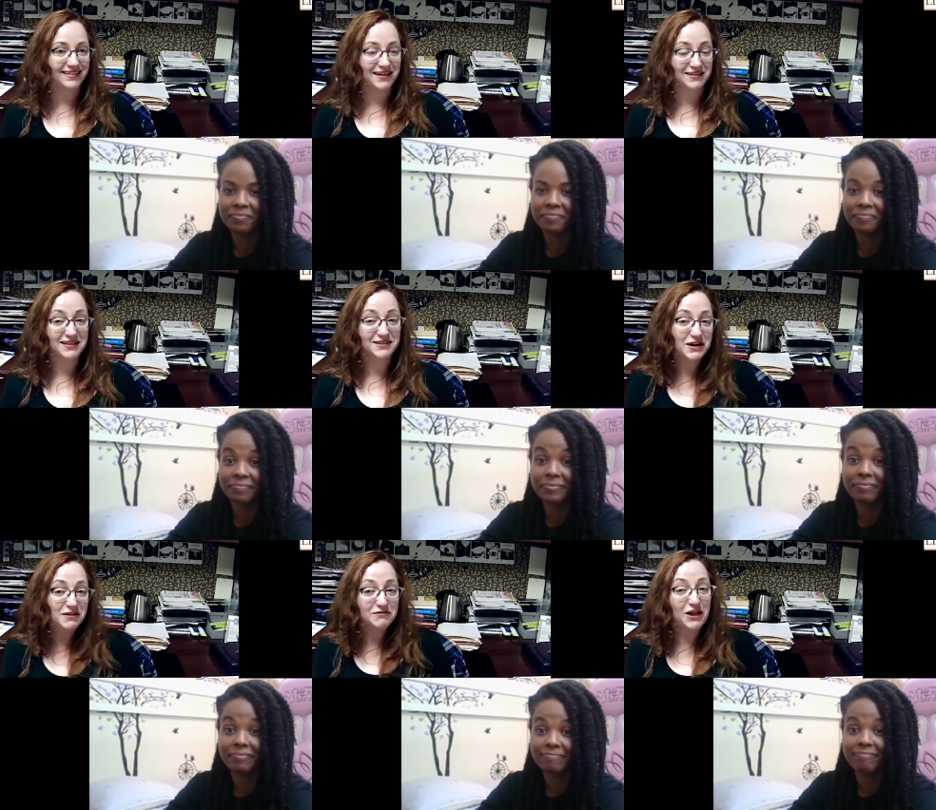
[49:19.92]
Speaker 1: that that's
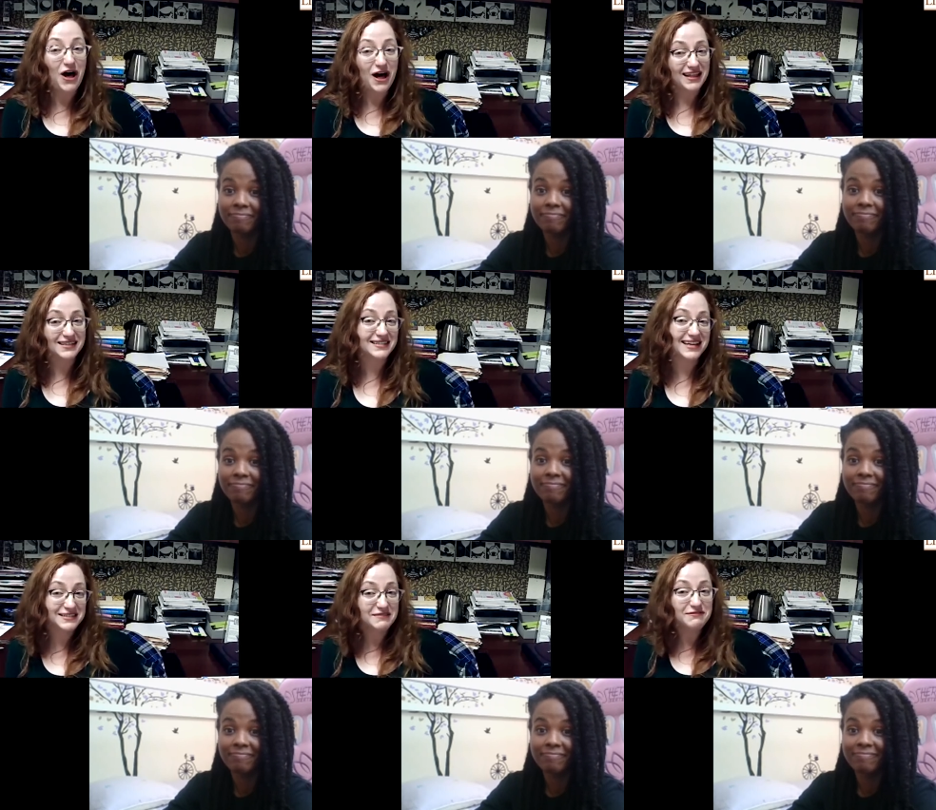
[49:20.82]
not a flaw that's
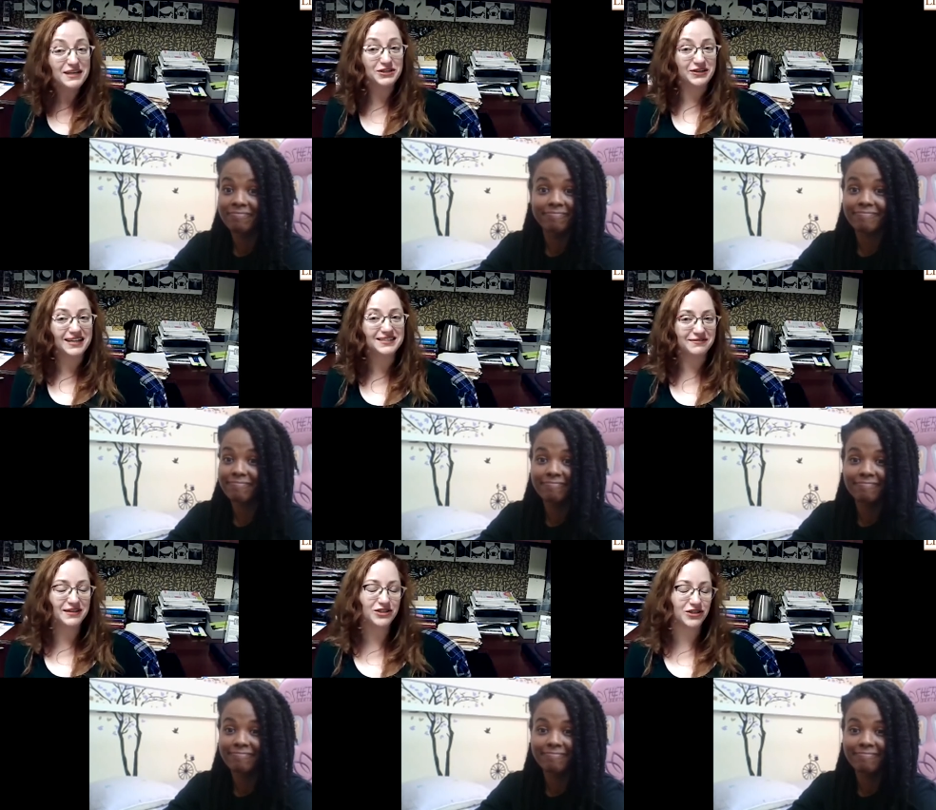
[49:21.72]
that's a feature that's a
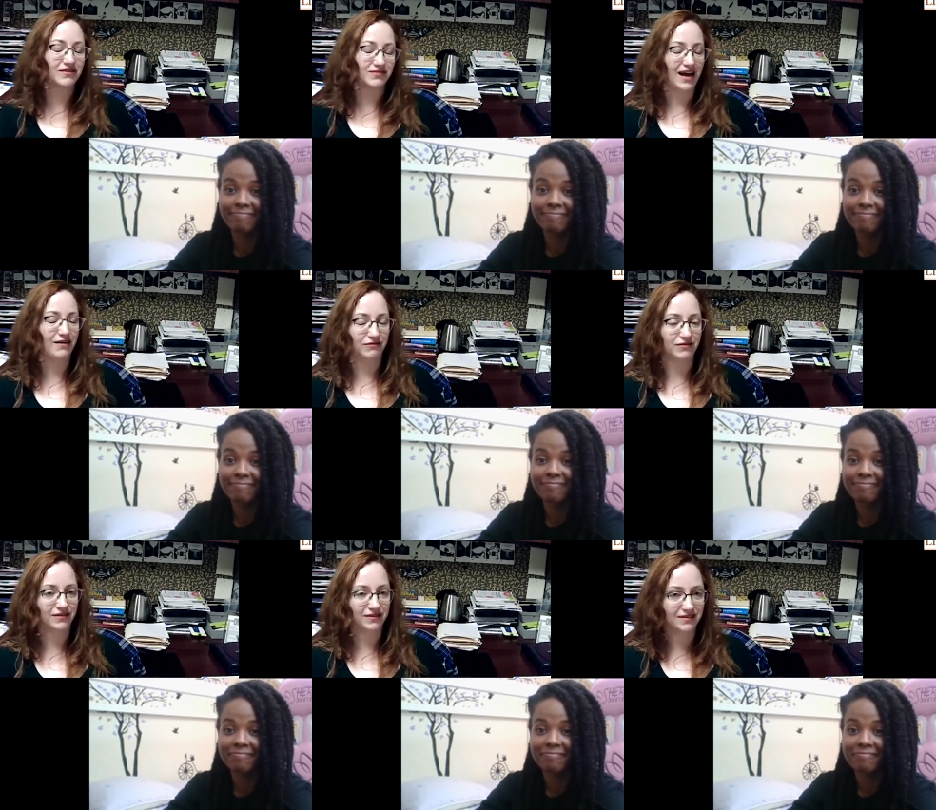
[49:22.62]
feature of life
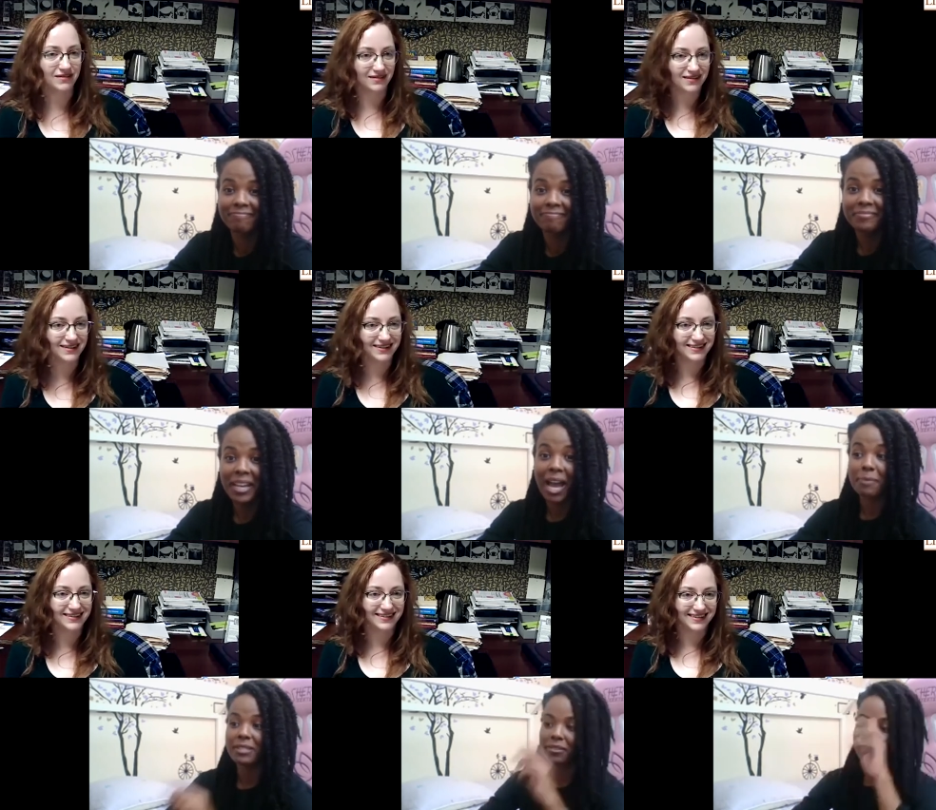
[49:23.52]

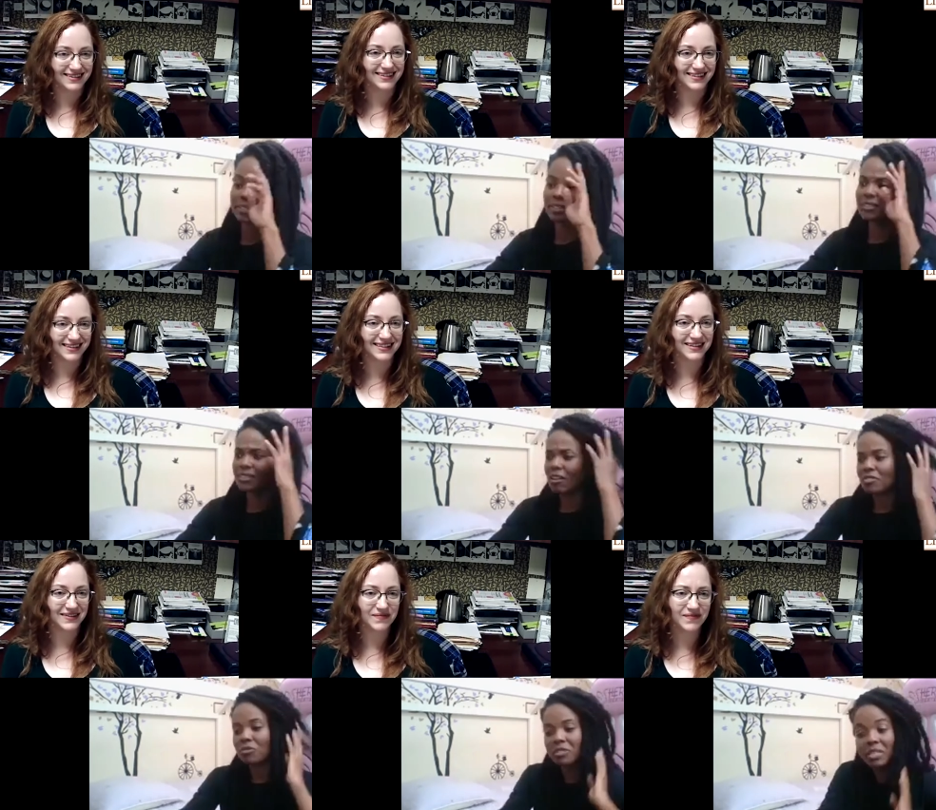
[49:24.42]
absolutely
Speaker 2: and then also
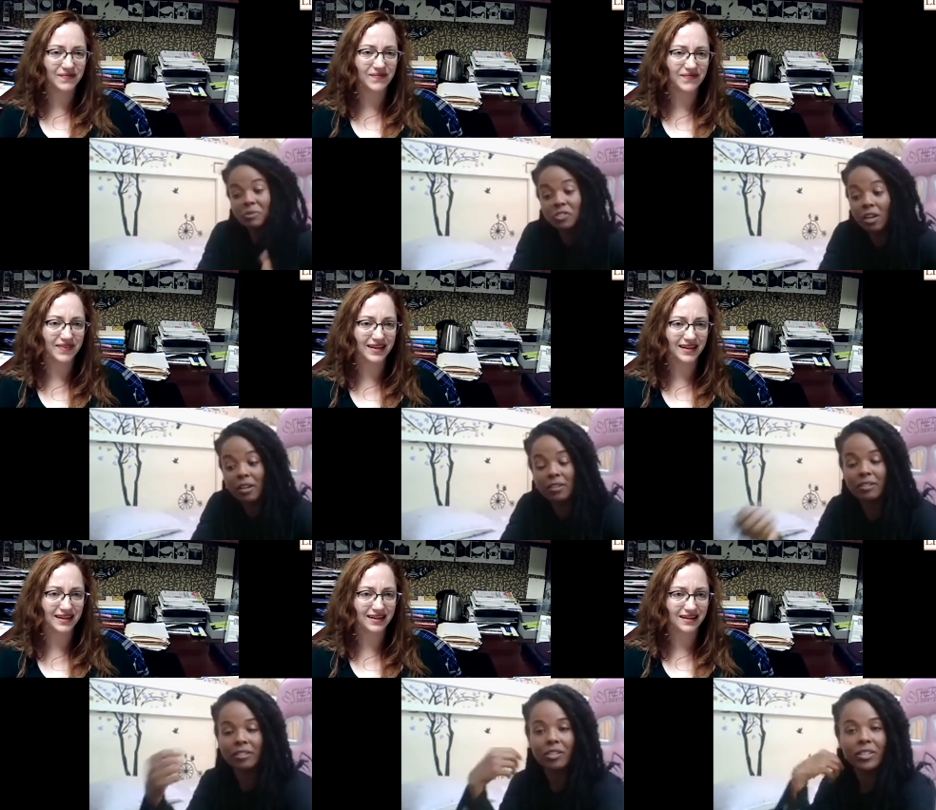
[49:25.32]
to keep trying you
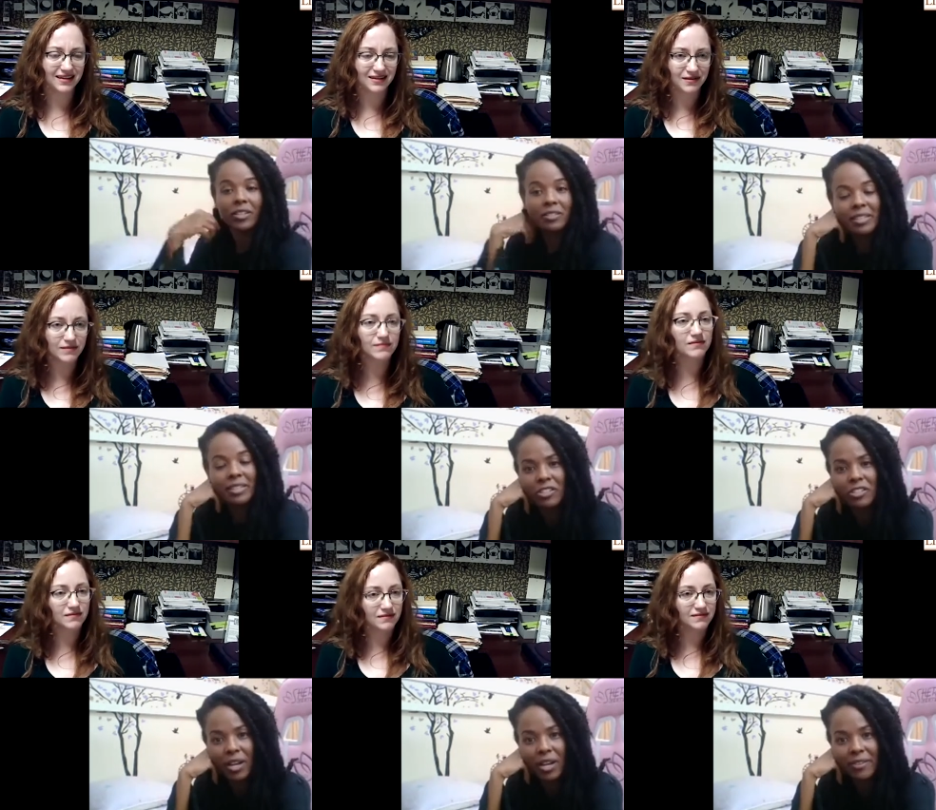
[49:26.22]
know that's the thing that
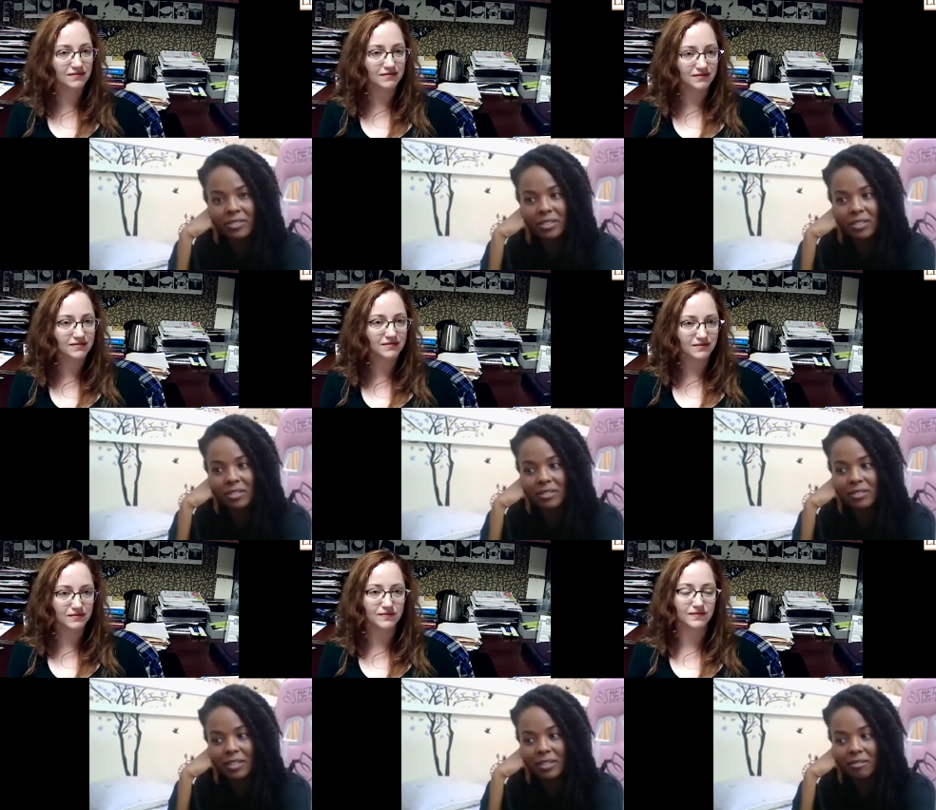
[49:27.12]
drives us it's
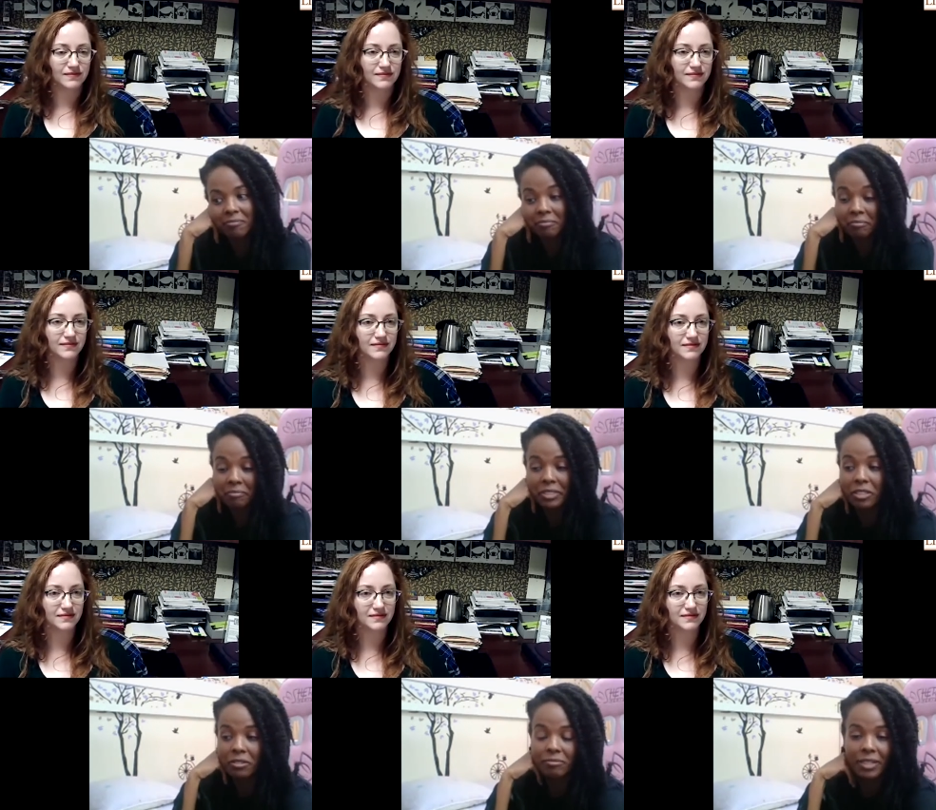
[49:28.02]
like you know
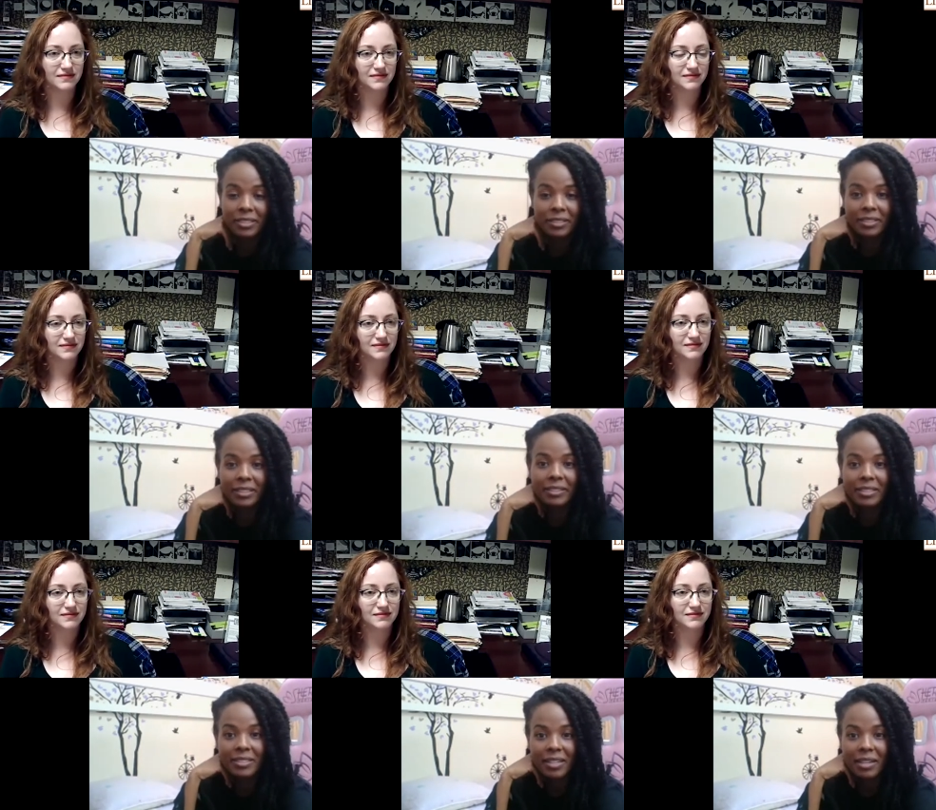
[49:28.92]
i didn't get it this
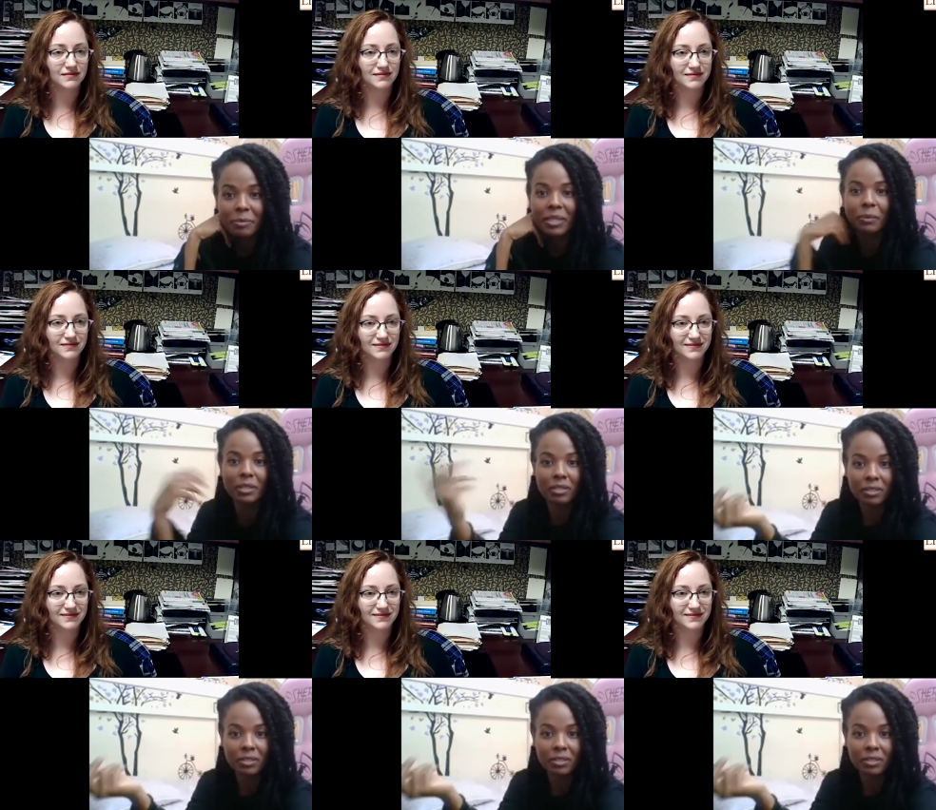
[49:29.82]
time but i'm gonna